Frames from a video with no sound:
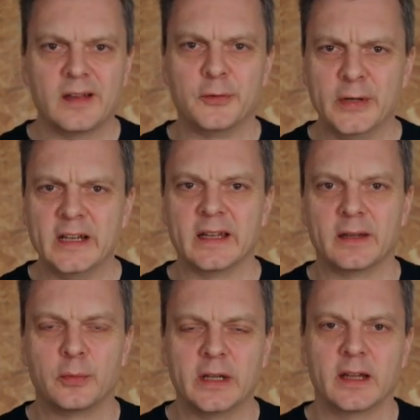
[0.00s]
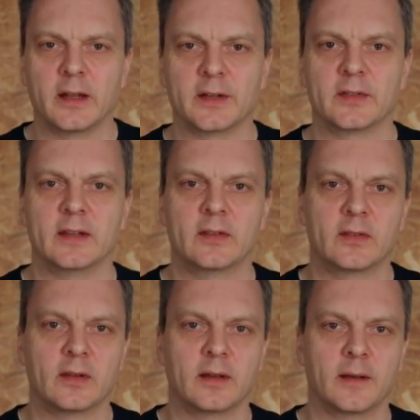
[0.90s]
Really, really nice.
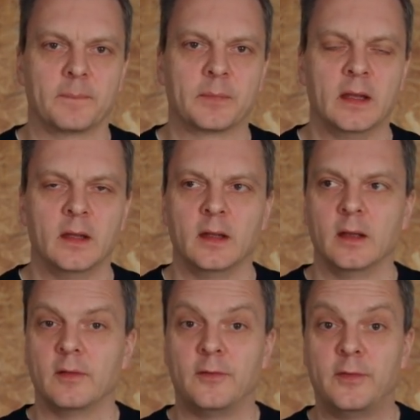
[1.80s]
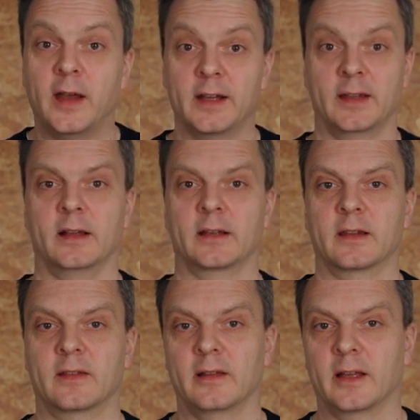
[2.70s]
It's very
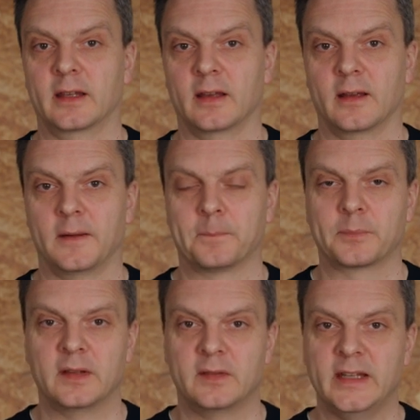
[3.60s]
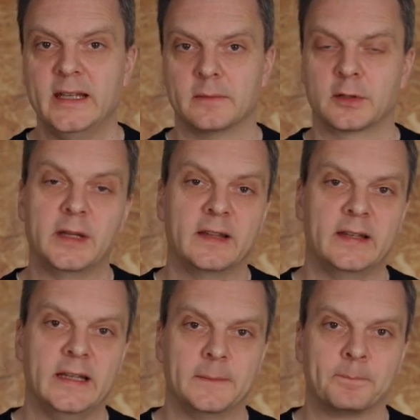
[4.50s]
delicate, like tea, green
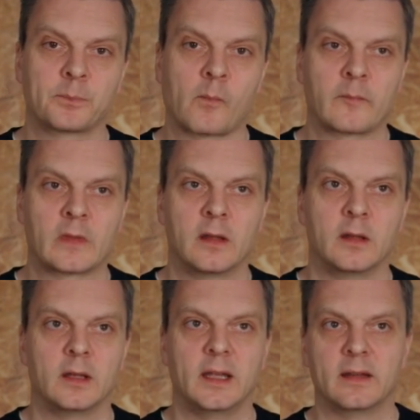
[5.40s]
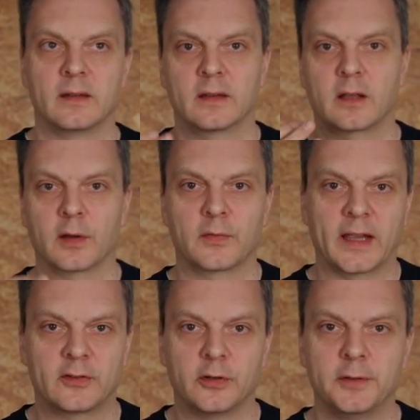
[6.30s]
tea in that kind of
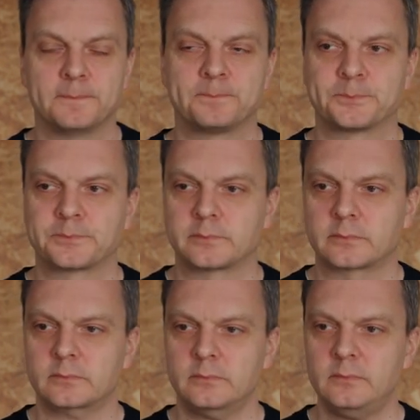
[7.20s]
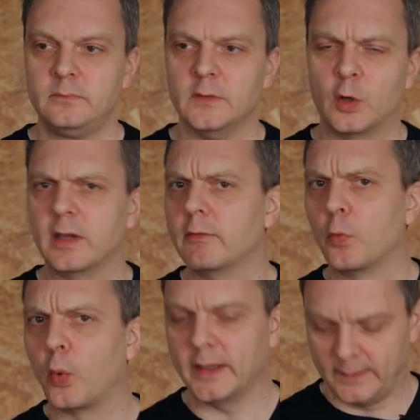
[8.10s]
texture, or
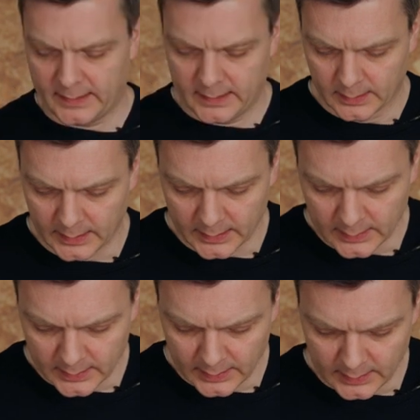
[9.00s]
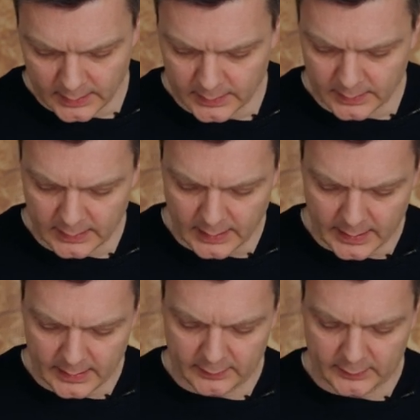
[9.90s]
even white tea. It
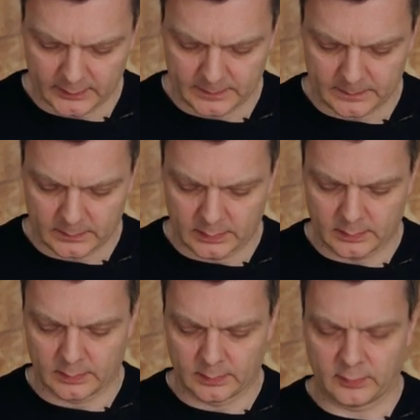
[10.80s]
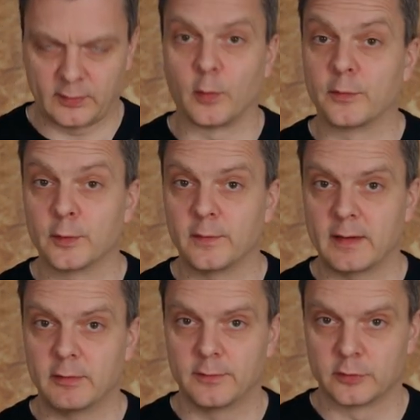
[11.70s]
has stone fruit
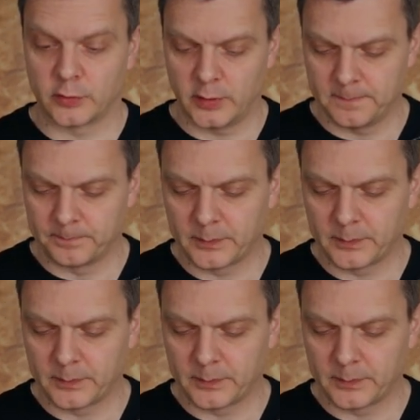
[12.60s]
flavor for sure.